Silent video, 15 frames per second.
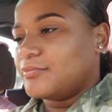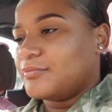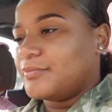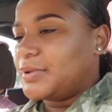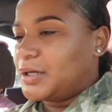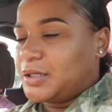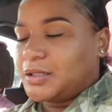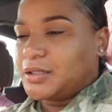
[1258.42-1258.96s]

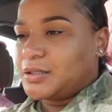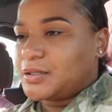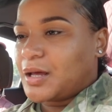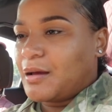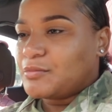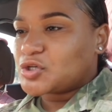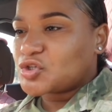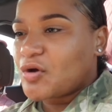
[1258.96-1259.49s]
But
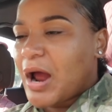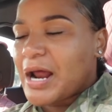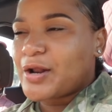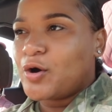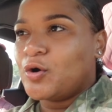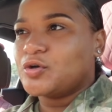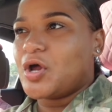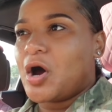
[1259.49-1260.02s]
I'm trying
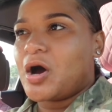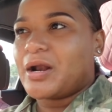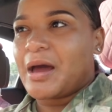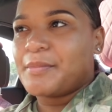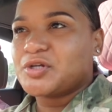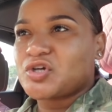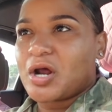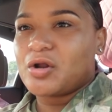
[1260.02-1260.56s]
to hold on.
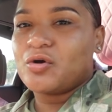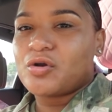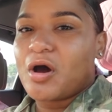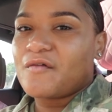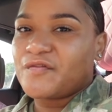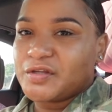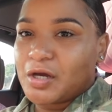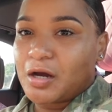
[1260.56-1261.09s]
I be trying to hold
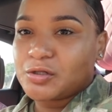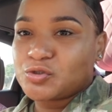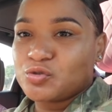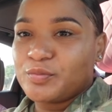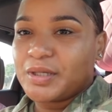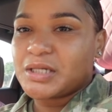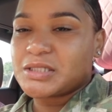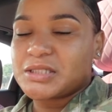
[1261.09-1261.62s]
on for y'all
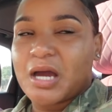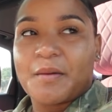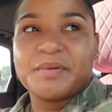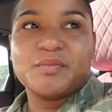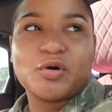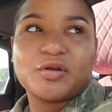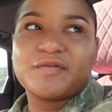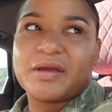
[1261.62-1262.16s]
too, because y'all
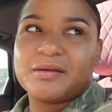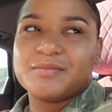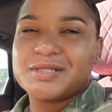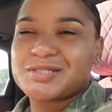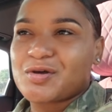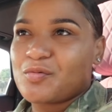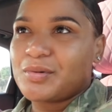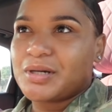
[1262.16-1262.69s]
be motivating me so